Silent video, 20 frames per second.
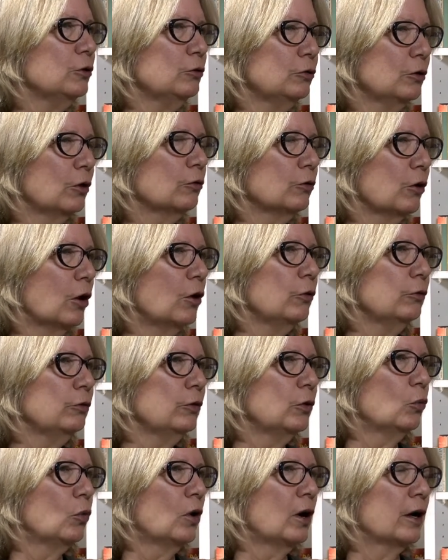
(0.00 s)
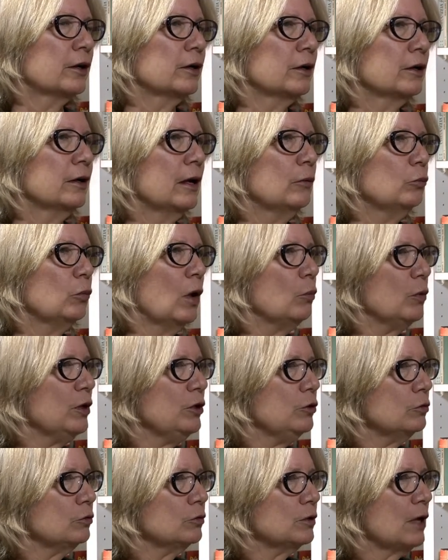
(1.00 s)
don't own the water. And we
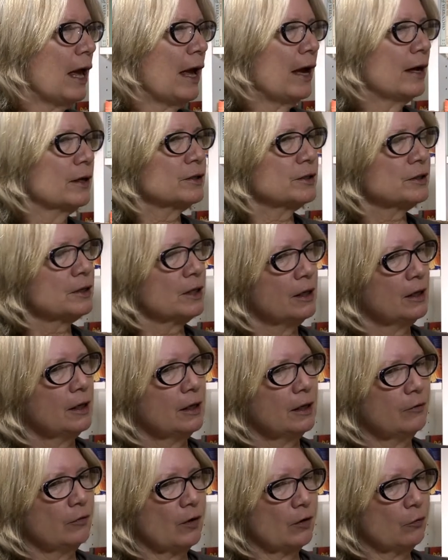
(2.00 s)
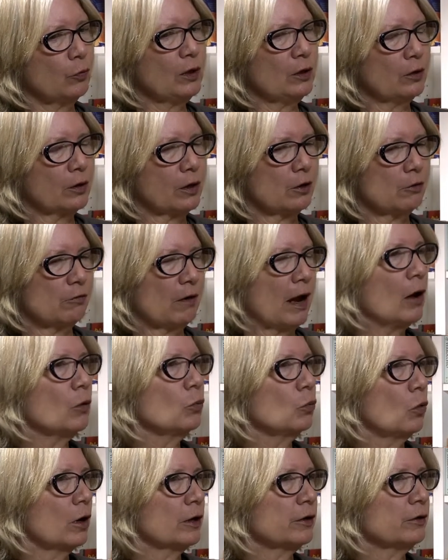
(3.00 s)
do tax, if we look at
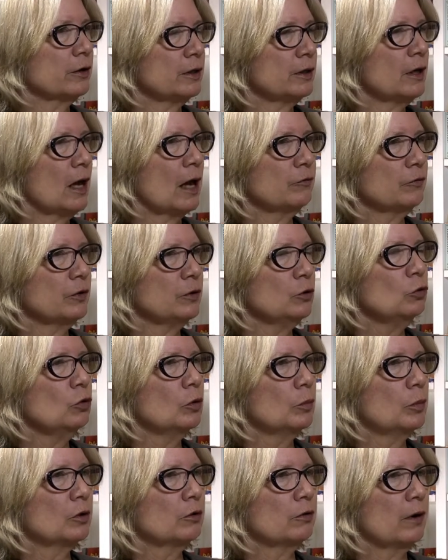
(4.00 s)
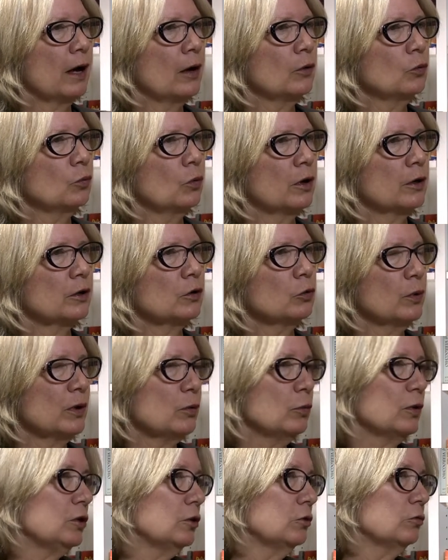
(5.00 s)
groundwater, at non-renewable groundwater,
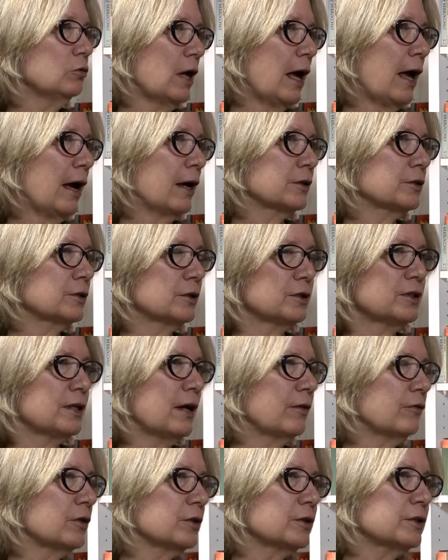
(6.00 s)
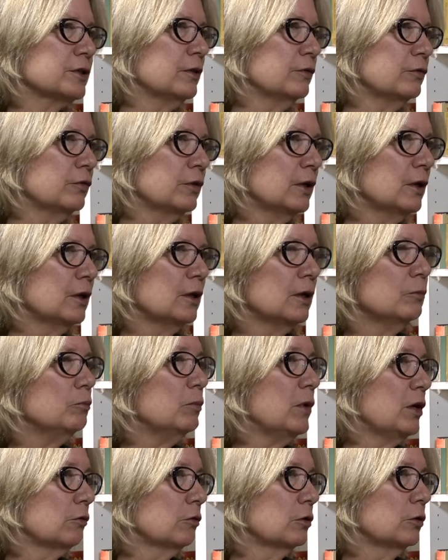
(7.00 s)
we do tax the severance of
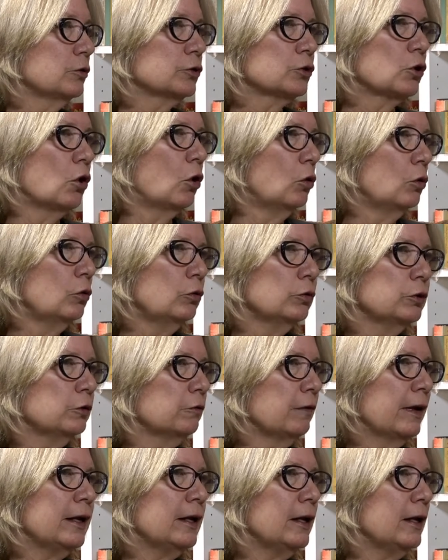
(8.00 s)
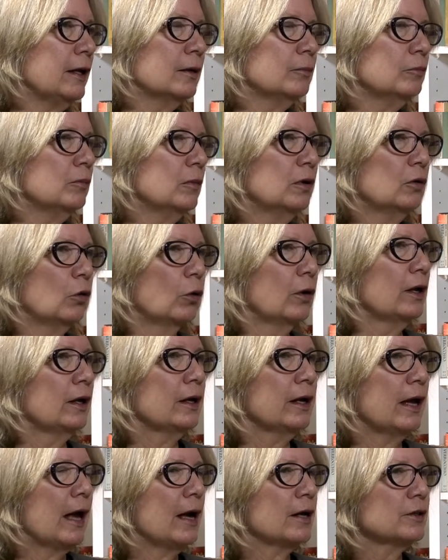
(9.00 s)
minerals, coal, uranium, oil
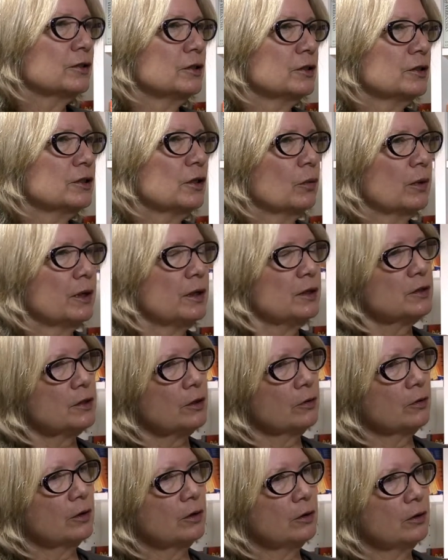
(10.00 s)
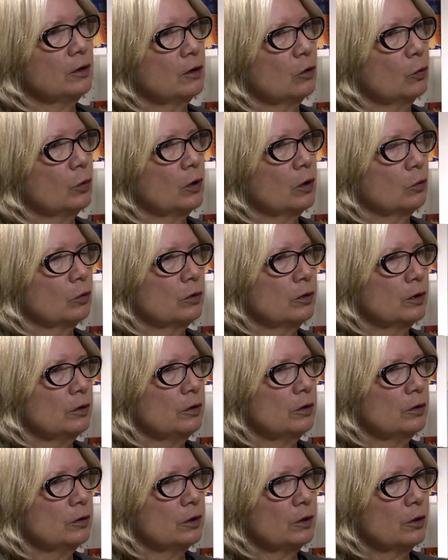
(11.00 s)
and gas, and so on. And so,
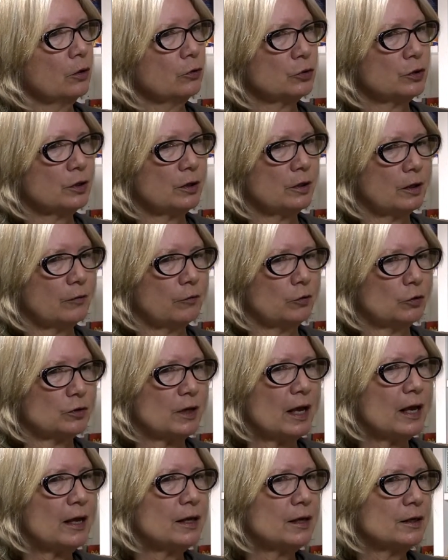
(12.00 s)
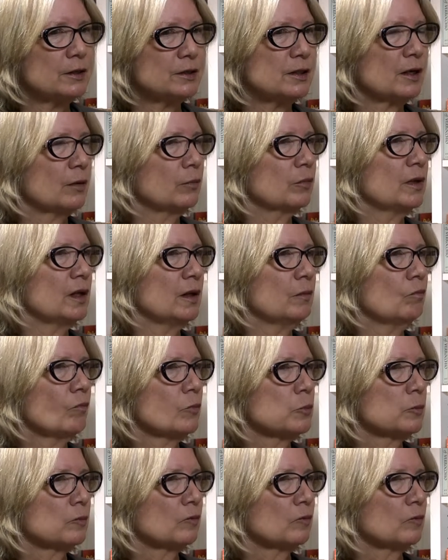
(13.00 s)
the notion that if you're taking something